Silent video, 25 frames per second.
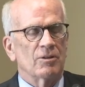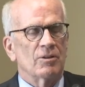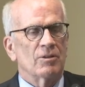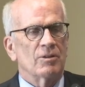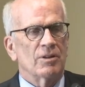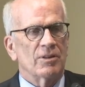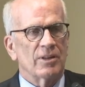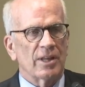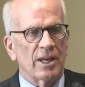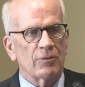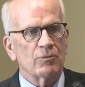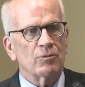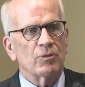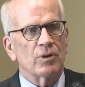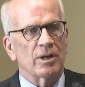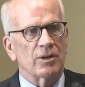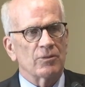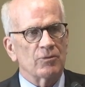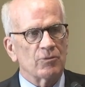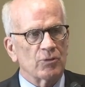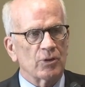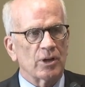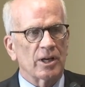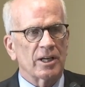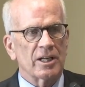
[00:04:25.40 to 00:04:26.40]
that
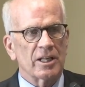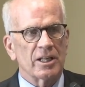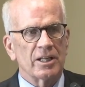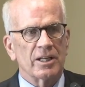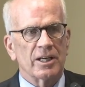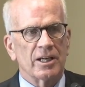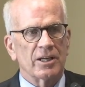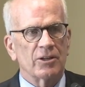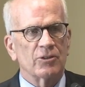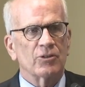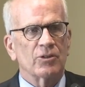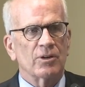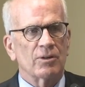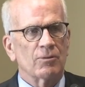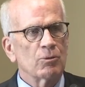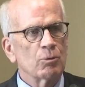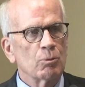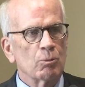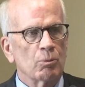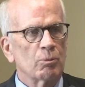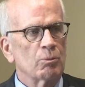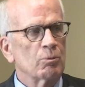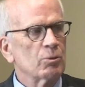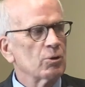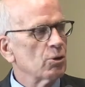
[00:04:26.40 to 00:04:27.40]
on Friday nights,
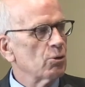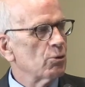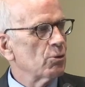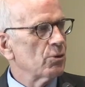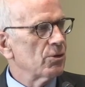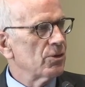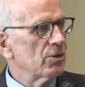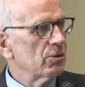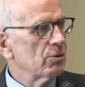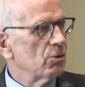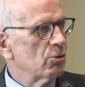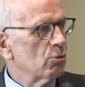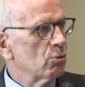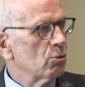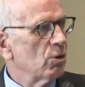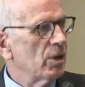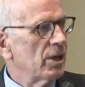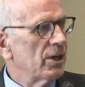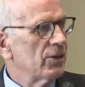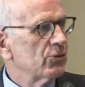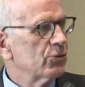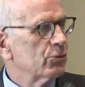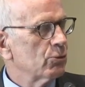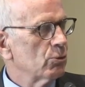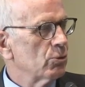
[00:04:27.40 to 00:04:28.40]
everyone would go to the local
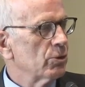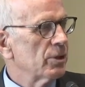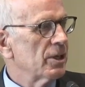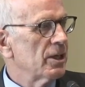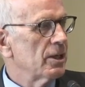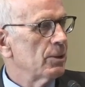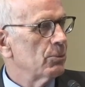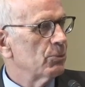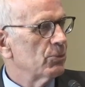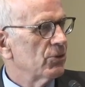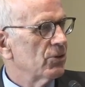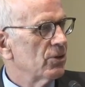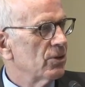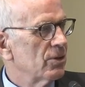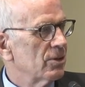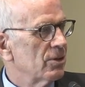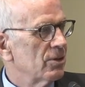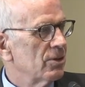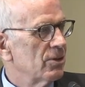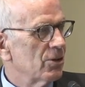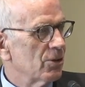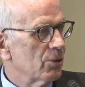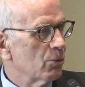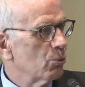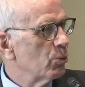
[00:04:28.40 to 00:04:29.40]
high school games.
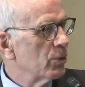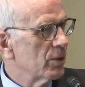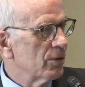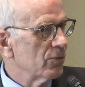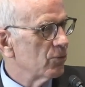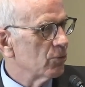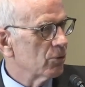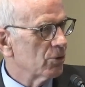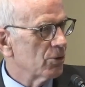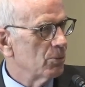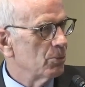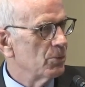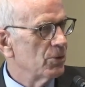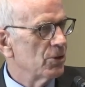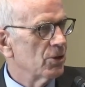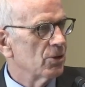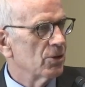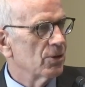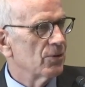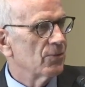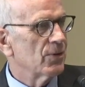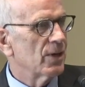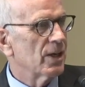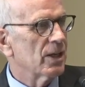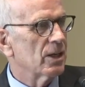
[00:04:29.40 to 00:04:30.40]
You know, wonderful
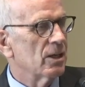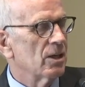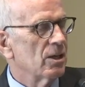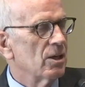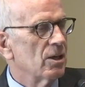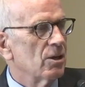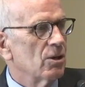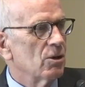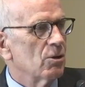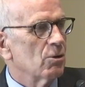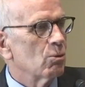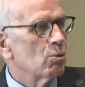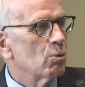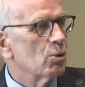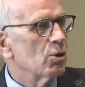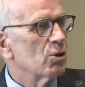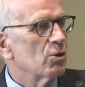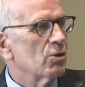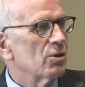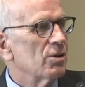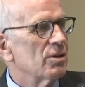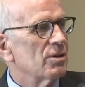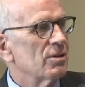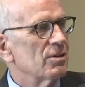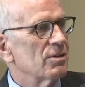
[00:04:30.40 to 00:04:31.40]
community event.
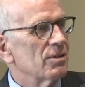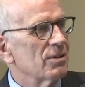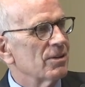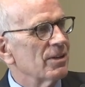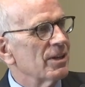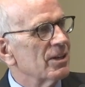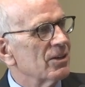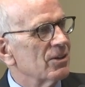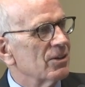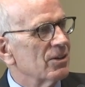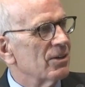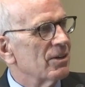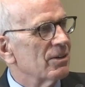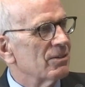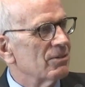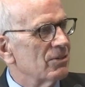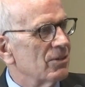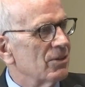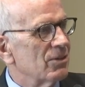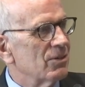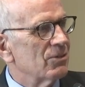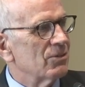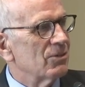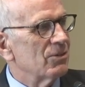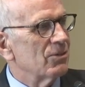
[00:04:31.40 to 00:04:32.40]
Well, like
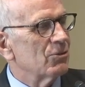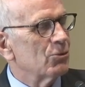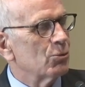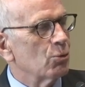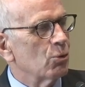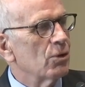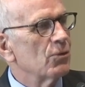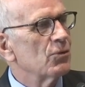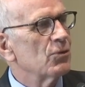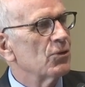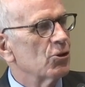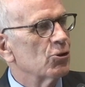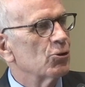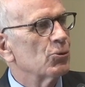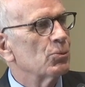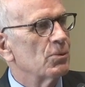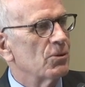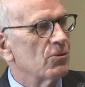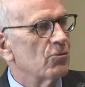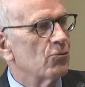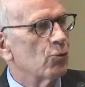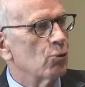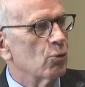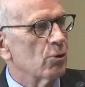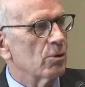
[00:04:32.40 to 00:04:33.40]
twelve years
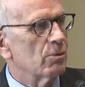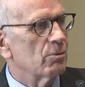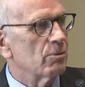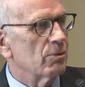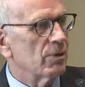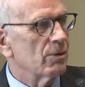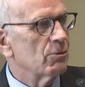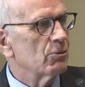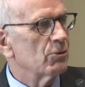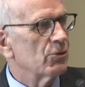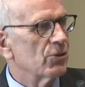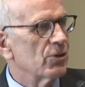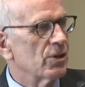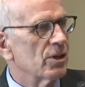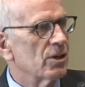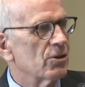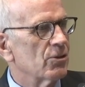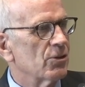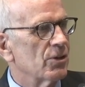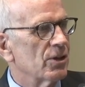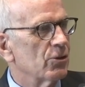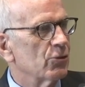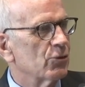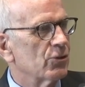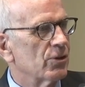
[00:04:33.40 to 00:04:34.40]
before I was there,
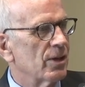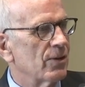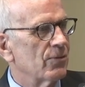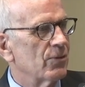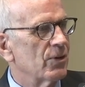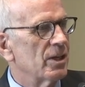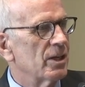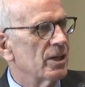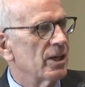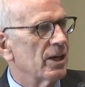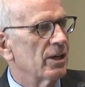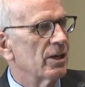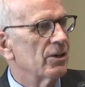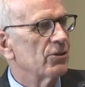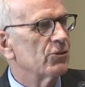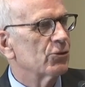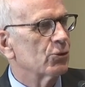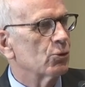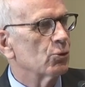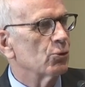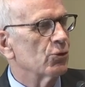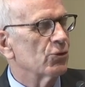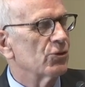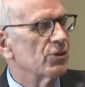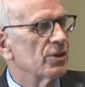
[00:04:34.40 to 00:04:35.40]
they used to have eight high
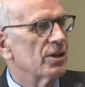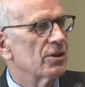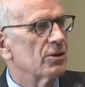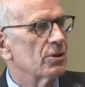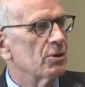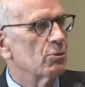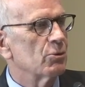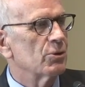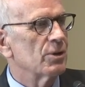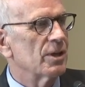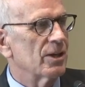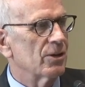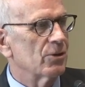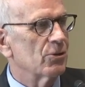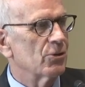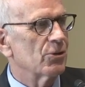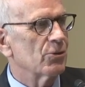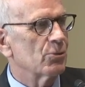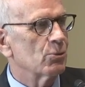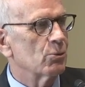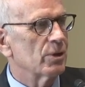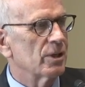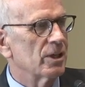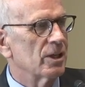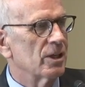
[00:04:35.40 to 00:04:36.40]
schools. Now they were down to
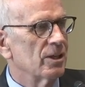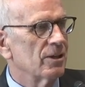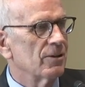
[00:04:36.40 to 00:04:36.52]
three.